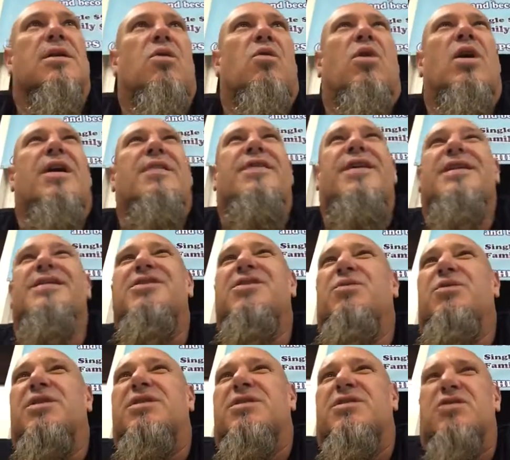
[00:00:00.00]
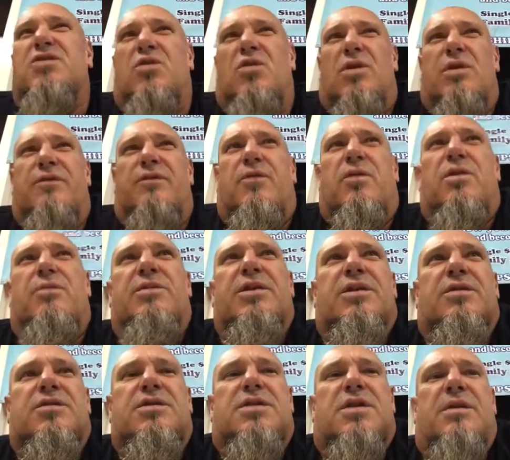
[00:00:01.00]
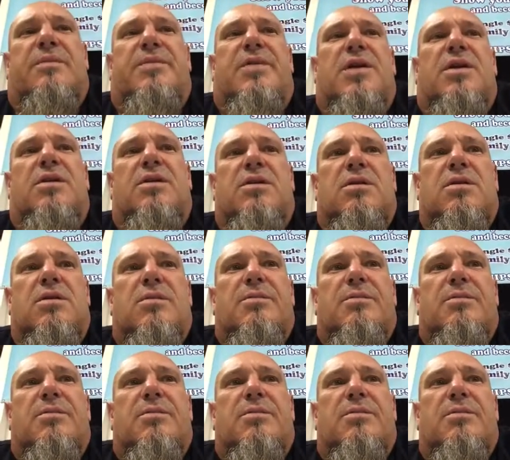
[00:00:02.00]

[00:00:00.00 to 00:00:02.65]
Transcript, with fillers: well, I think she went to score for me or something.